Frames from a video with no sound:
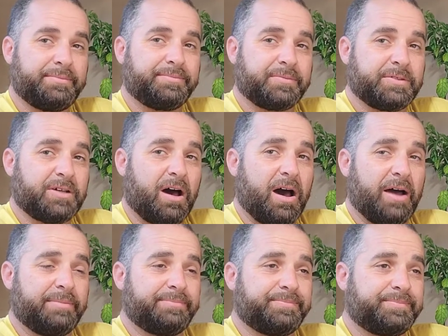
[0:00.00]
It's
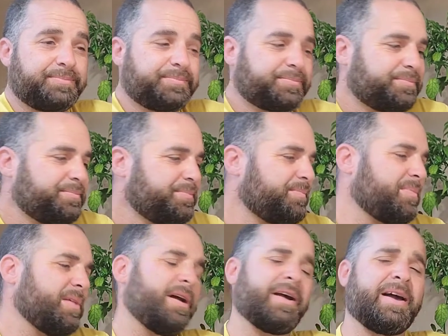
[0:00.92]
hot.
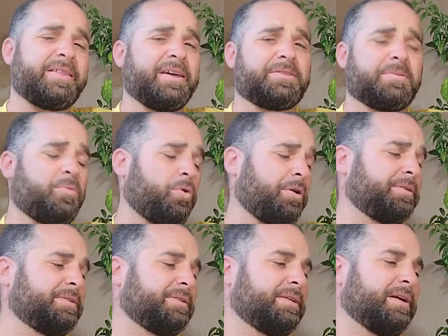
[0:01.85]
I have to get some more.
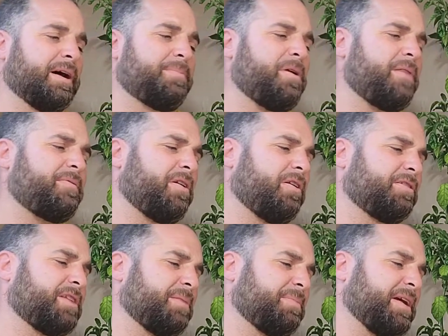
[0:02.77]
I'm having a hard
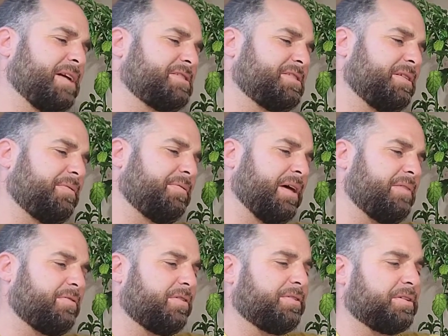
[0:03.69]
time catching the
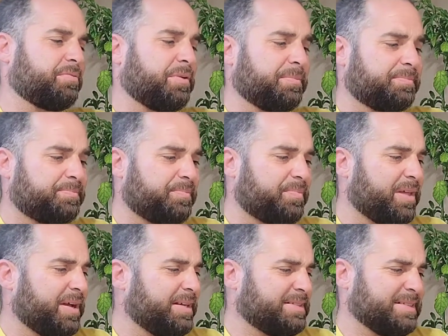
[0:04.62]
flavor on this one.
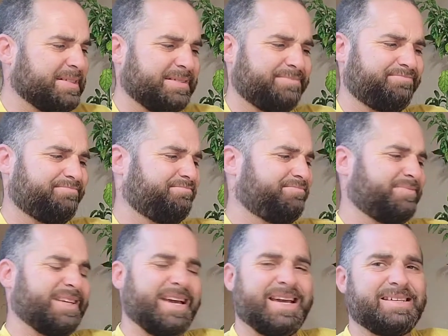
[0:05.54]
It just
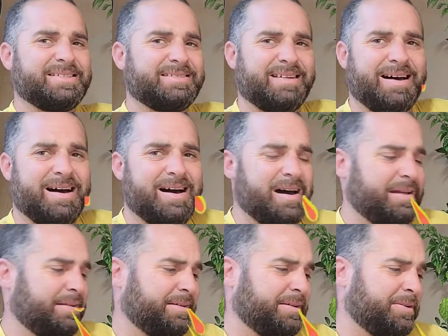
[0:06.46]
tastes
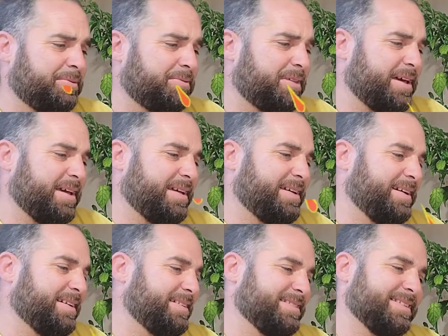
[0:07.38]
hot, you know, like
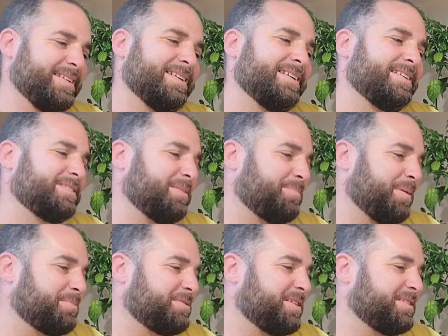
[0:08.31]
some
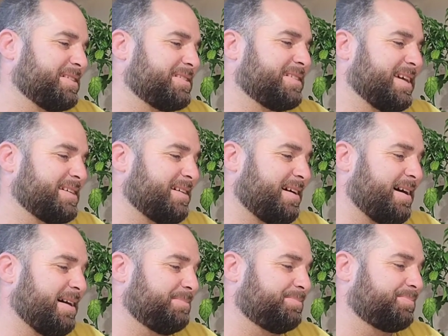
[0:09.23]
peppers, they just taste hot.